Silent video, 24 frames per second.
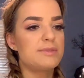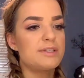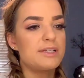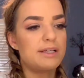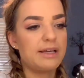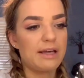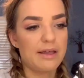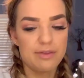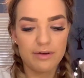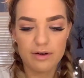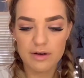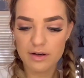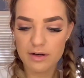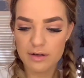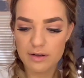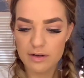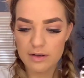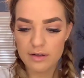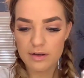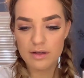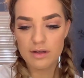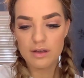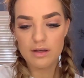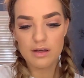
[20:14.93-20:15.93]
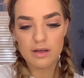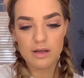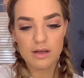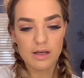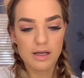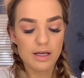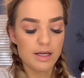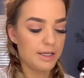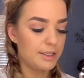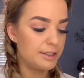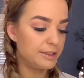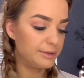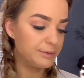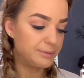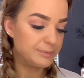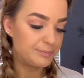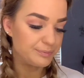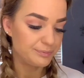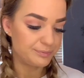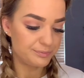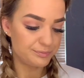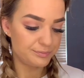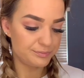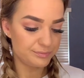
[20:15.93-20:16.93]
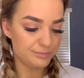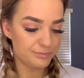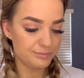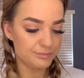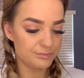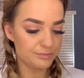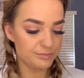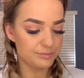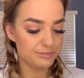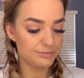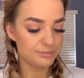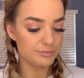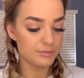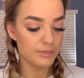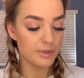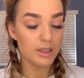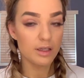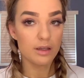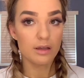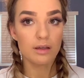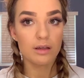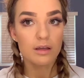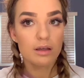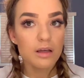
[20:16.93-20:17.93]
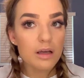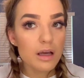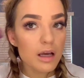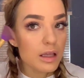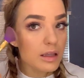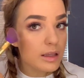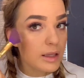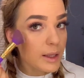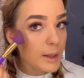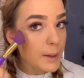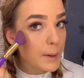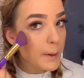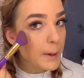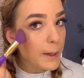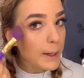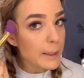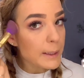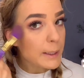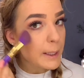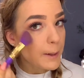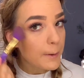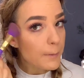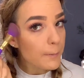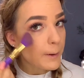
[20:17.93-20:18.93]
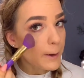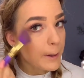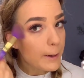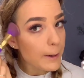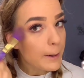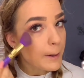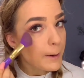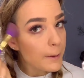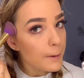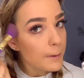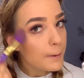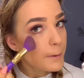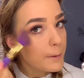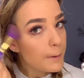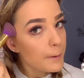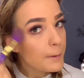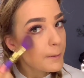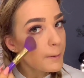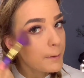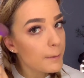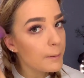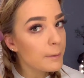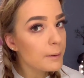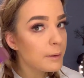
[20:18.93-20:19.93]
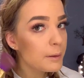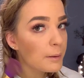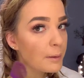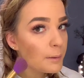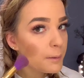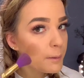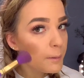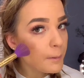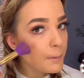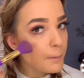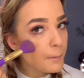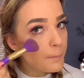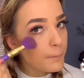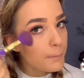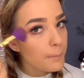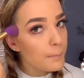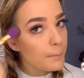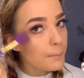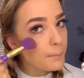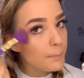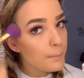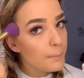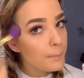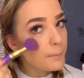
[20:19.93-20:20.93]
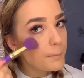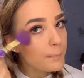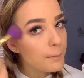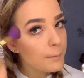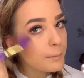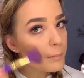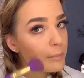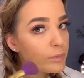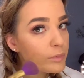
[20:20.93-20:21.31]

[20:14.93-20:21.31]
together. Um, and then highlight right here. Mm -mm.